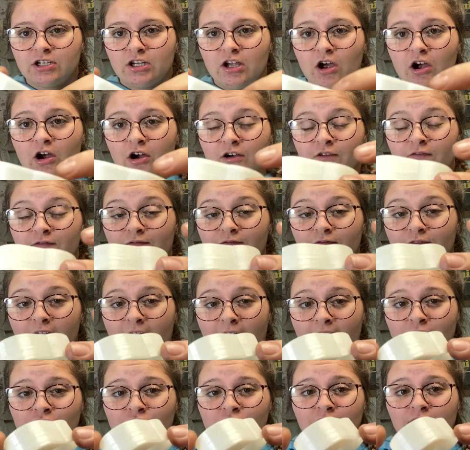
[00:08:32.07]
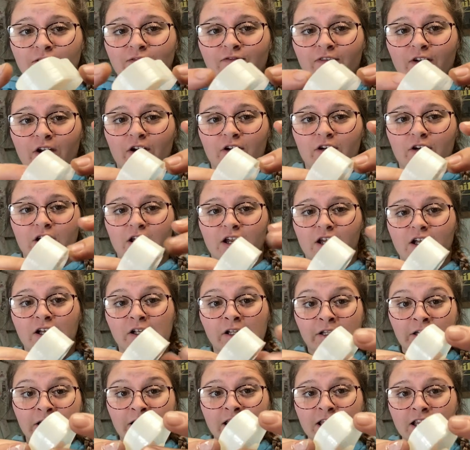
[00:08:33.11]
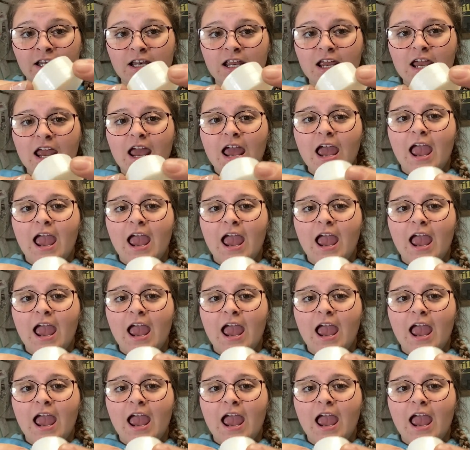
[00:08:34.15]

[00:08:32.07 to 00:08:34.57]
are actually very clean.